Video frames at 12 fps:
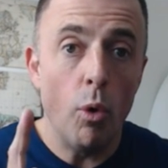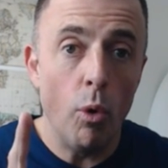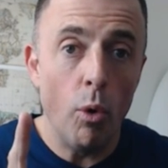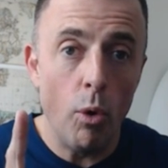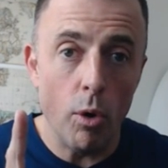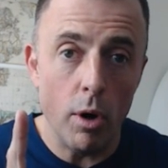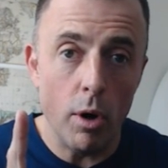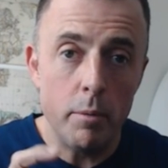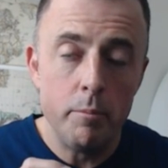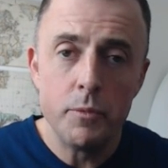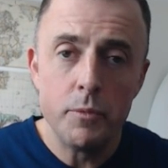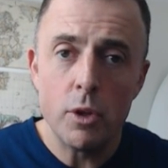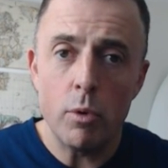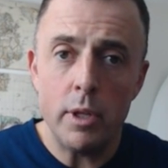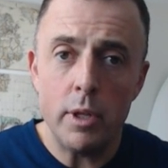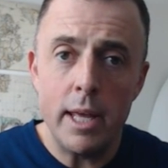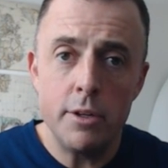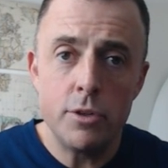or
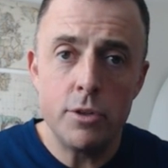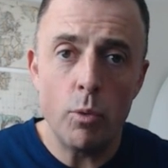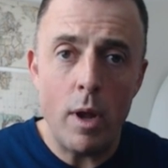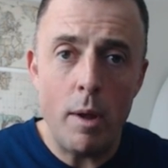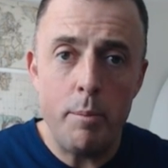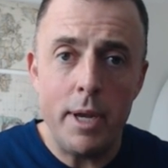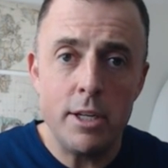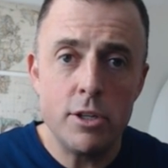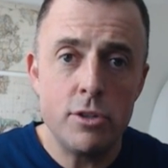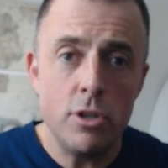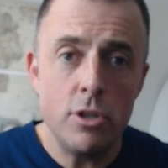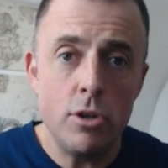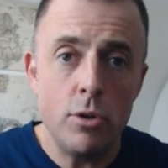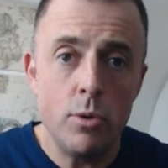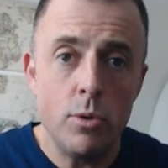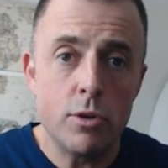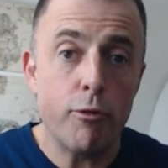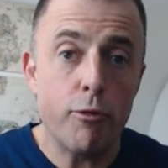related to web pages that you
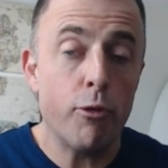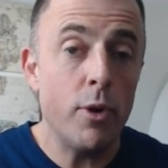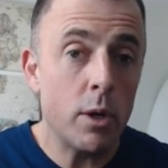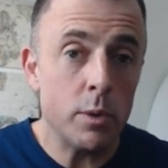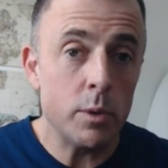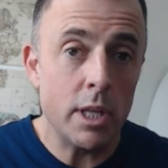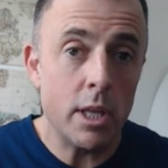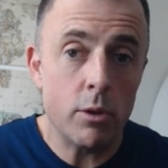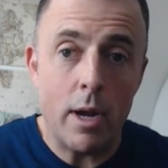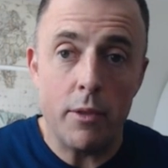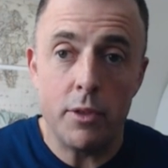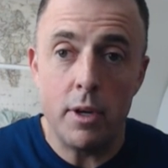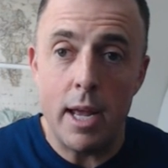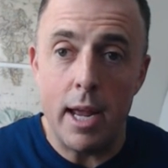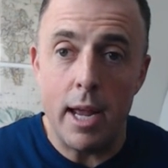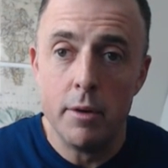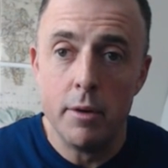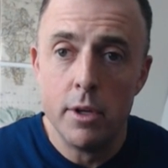use frequently throughout the
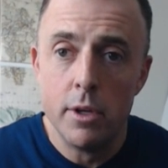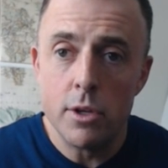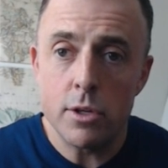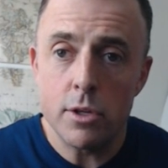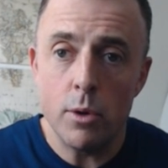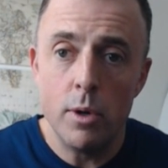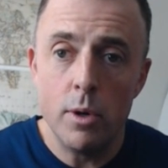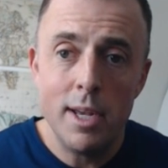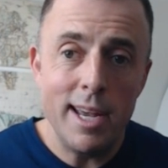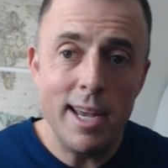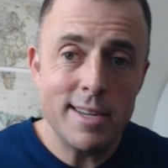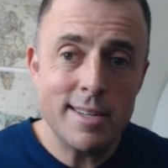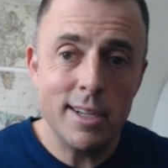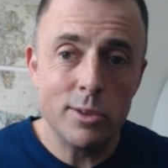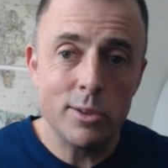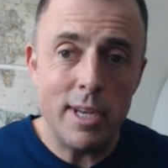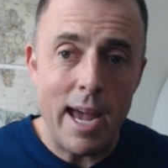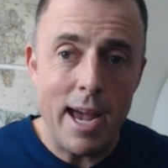day. So a
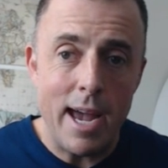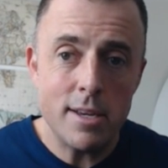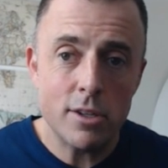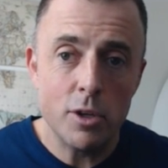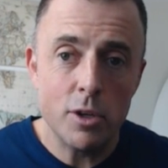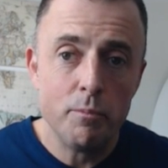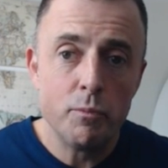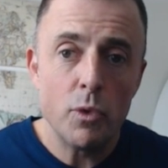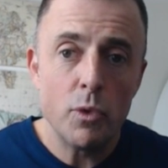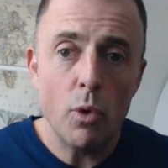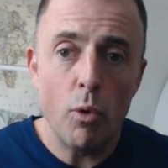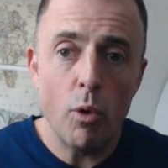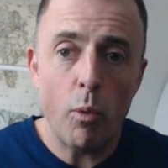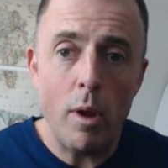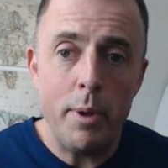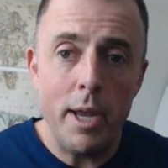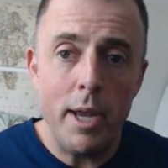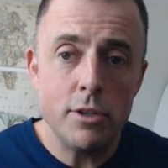single task or
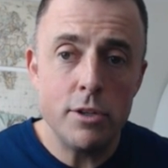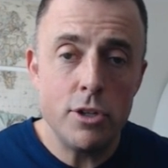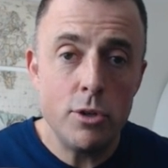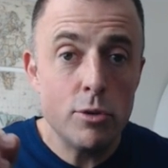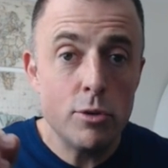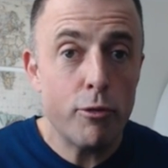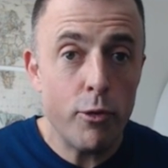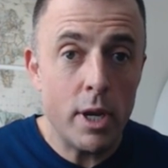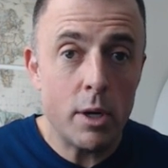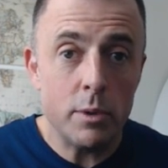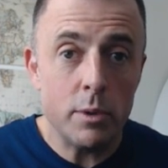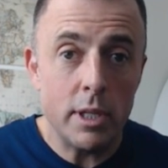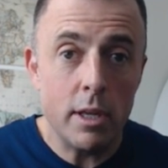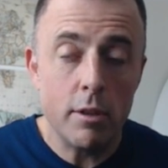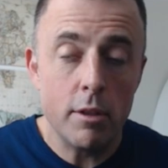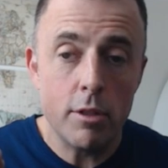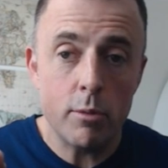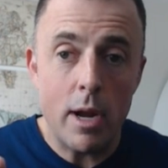web pages used
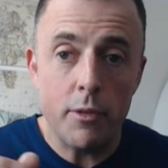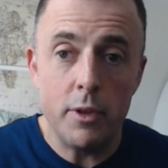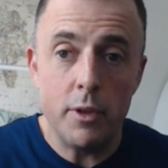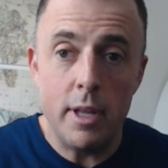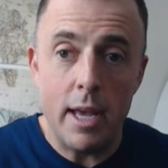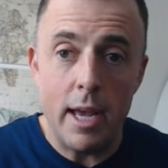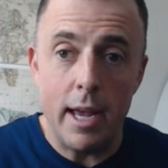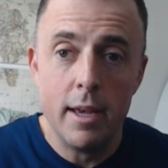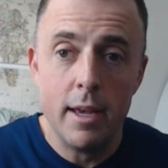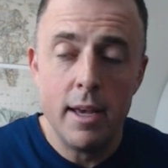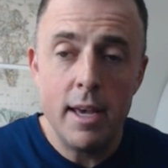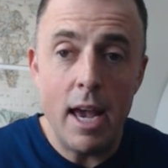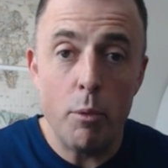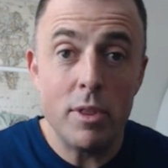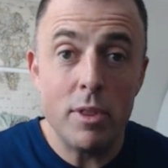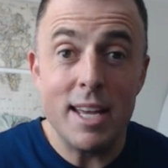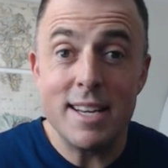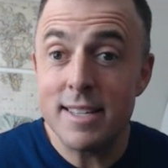frequently throughout the day. And
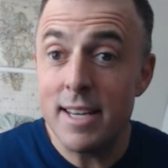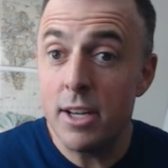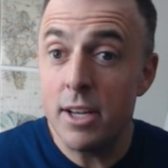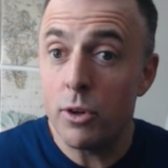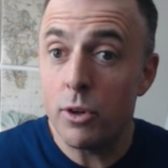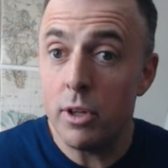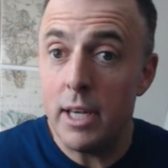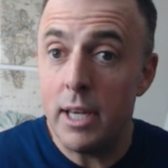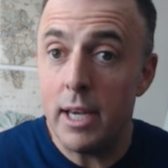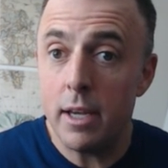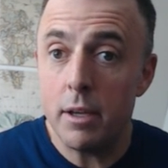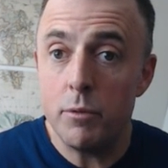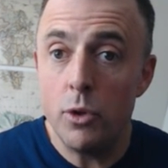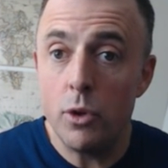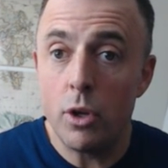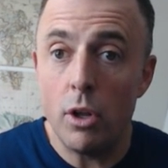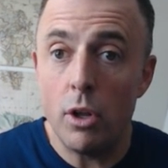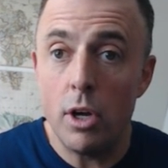with a single click,
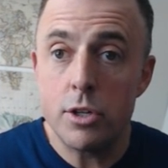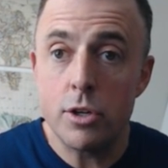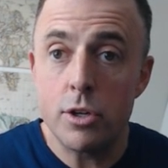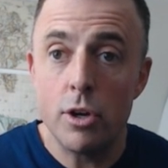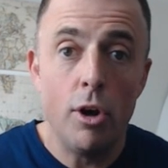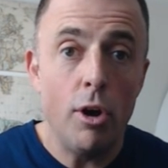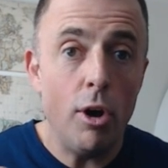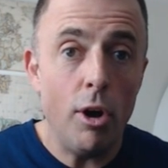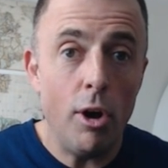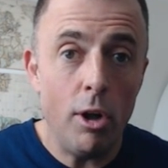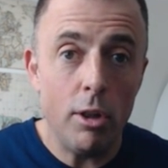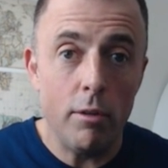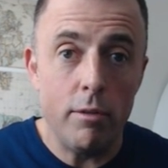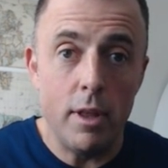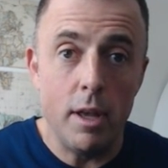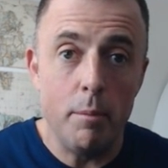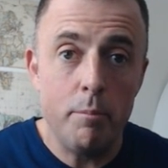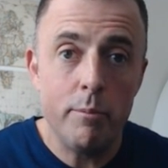you can launch all of
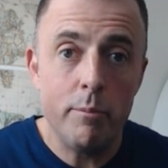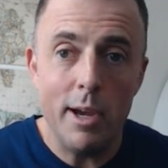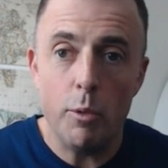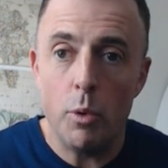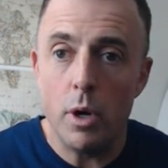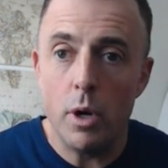them at